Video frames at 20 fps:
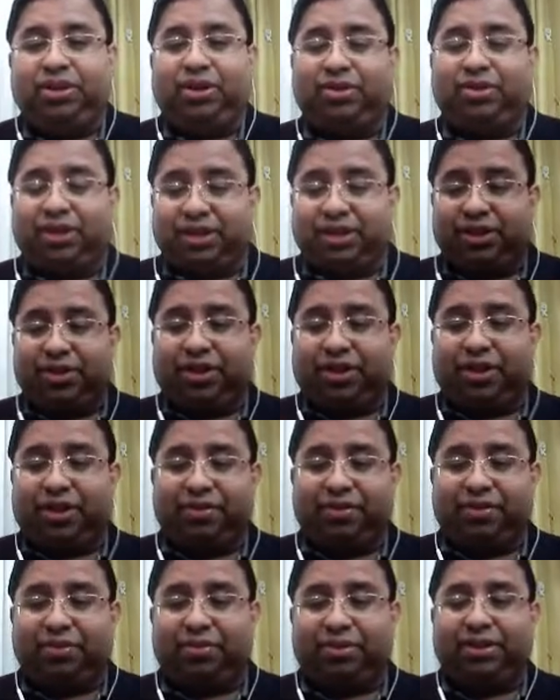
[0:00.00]
without the
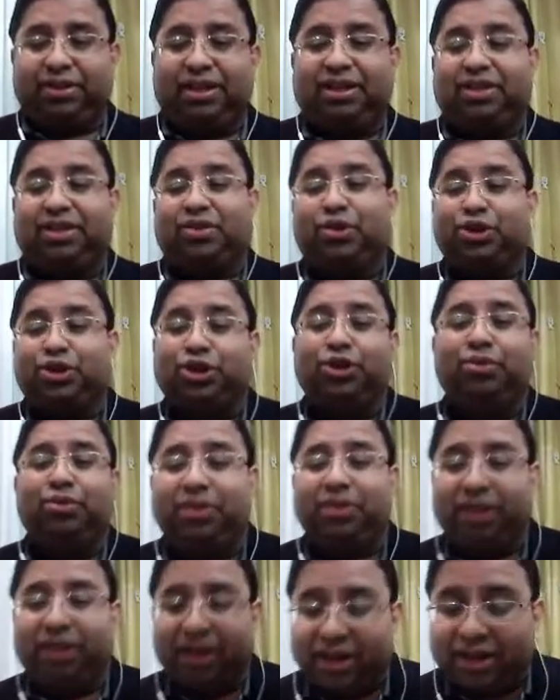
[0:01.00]
theoretical framework, then the
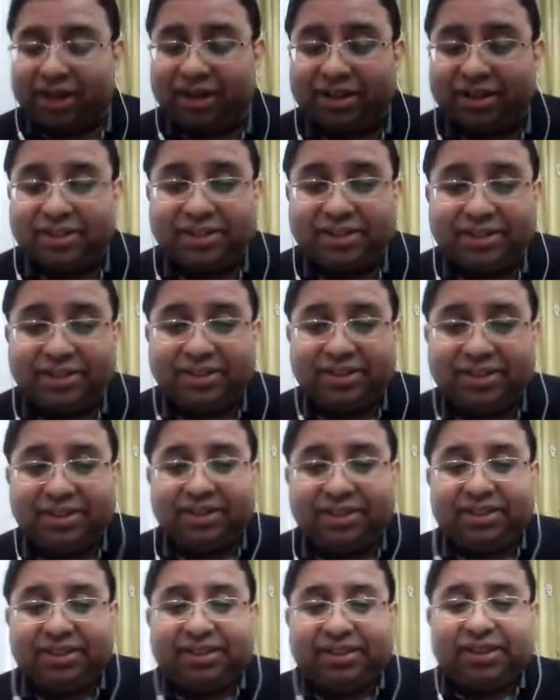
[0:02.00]
question will be there.
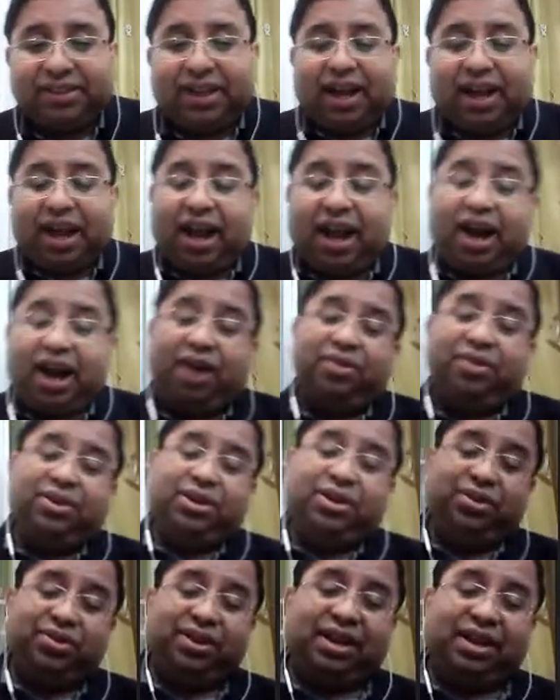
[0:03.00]
How
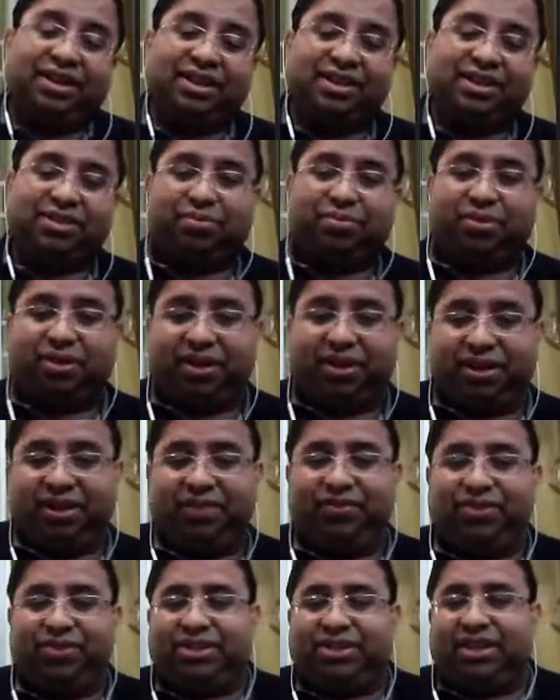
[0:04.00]
did you get this model?
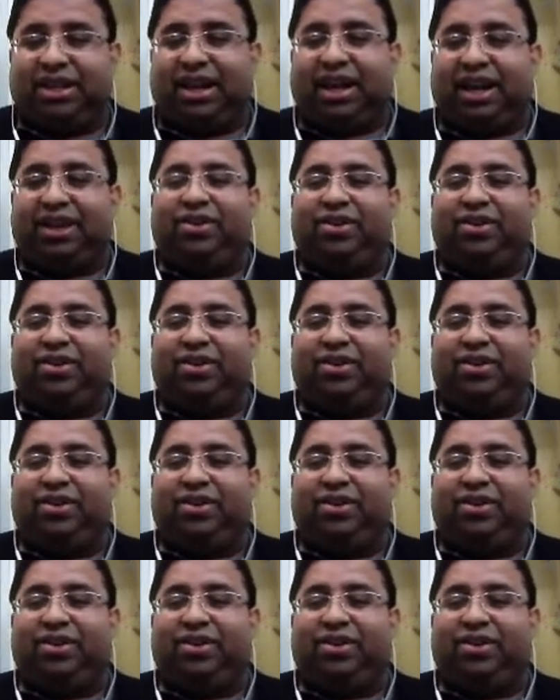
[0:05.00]
If you say